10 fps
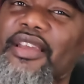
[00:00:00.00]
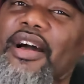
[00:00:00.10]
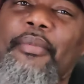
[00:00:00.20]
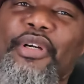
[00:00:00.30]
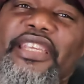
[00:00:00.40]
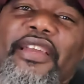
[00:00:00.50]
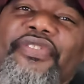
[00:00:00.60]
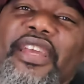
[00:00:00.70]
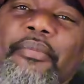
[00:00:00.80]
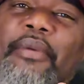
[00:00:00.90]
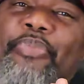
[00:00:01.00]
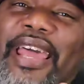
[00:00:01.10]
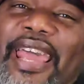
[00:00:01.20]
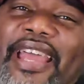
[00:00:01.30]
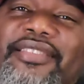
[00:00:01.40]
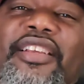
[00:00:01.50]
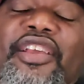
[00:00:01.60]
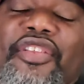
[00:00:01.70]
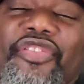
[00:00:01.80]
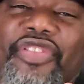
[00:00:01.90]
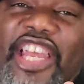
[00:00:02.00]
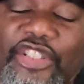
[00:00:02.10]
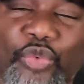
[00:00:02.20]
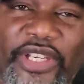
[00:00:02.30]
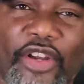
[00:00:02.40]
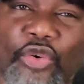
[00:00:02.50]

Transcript: I'm going to give them a pass this week,